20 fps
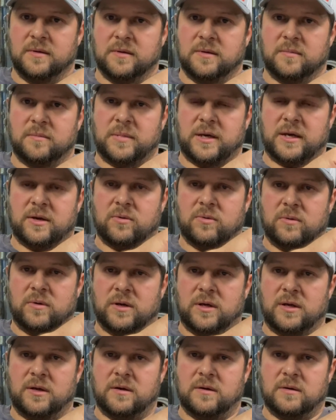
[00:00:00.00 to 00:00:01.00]
back corner
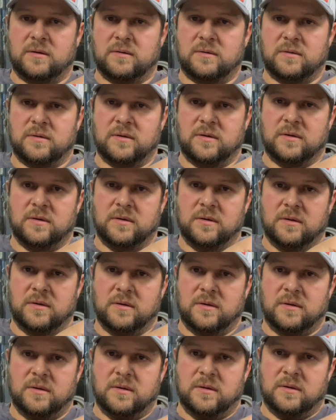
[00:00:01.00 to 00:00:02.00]
here,
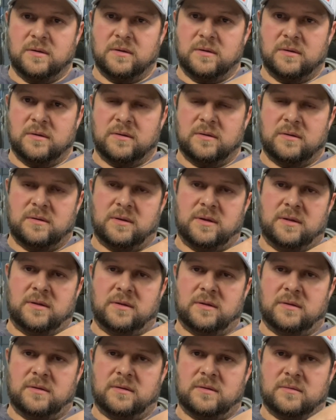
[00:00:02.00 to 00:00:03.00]
and
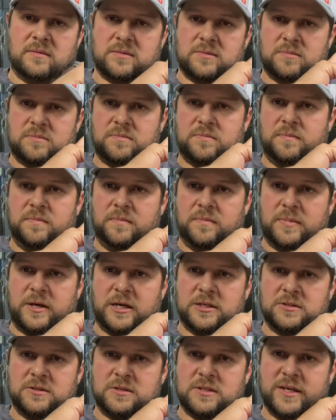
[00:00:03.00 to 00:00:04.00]
the
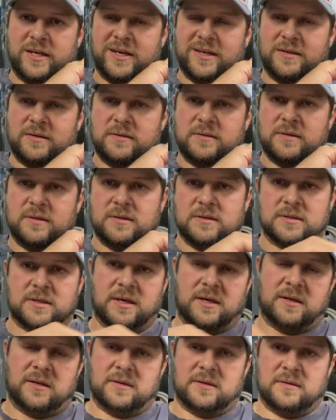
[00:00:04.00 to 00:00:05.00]
passenger side is
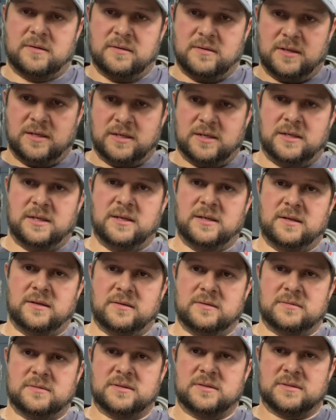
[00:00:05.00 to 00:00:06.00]
kind of dented in
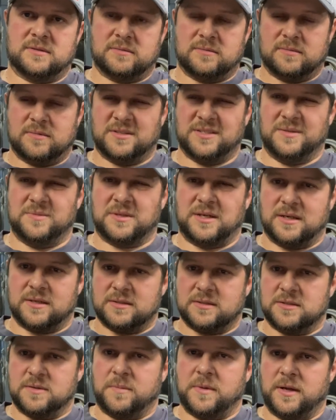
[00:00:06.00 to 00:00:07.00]
because it seems like
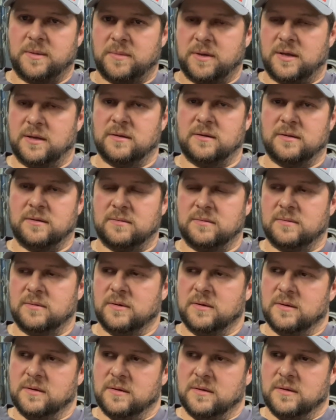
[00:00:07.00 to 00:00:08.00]
somebody may
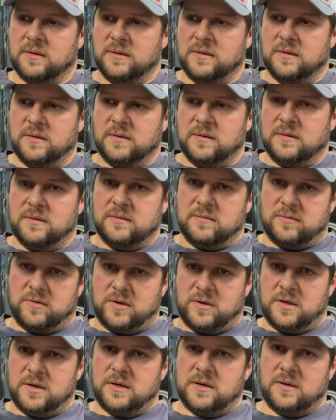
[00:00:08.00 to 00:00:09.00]

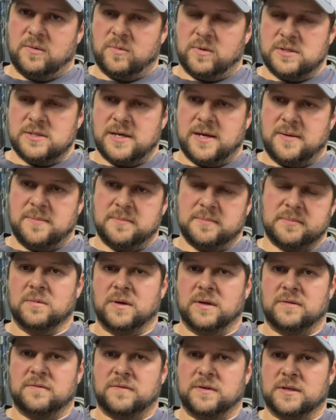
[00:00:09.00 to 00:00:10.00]
rear-ended it one time. We'll
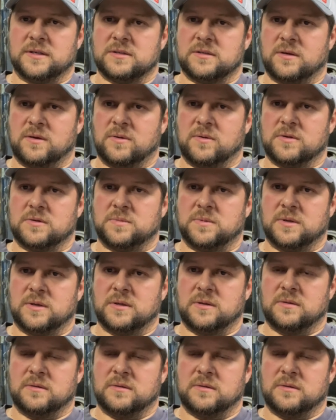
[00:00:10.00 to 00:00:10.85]
have to fix those, but